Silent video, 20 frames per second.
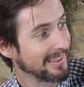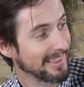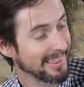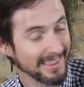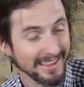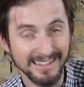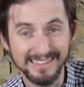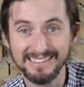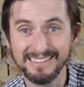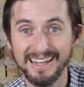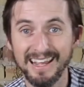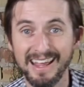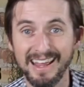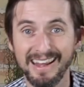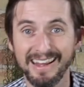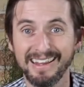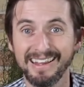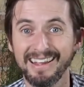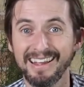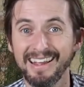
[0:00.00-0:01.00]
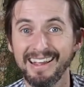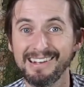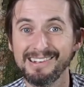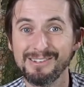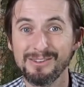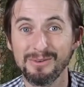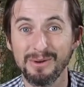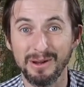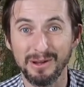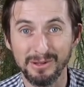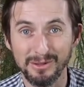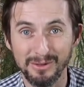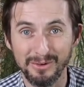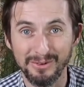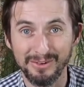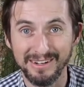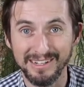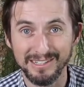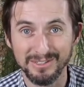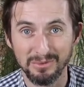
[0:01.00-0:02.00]
this tank into a
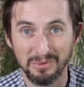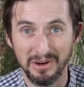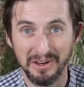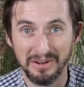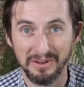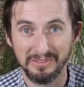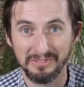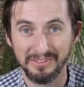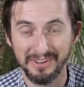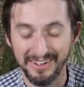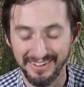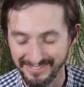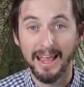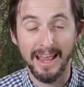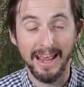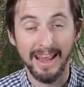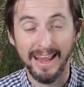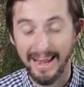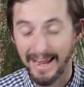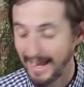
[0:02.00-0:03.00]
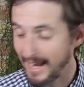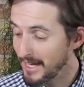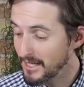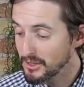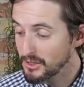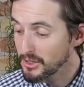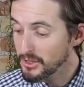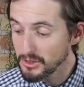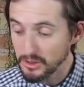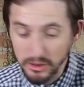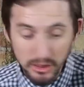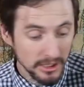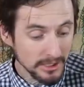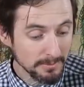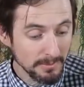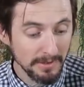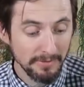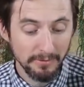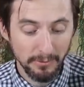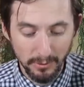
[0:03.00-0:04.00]
glorious waterfall. And
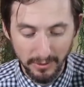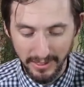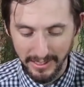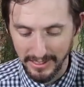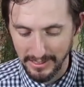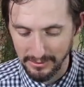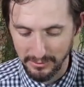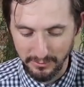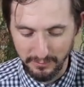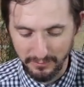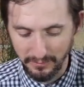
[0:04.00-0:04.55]
just before I get too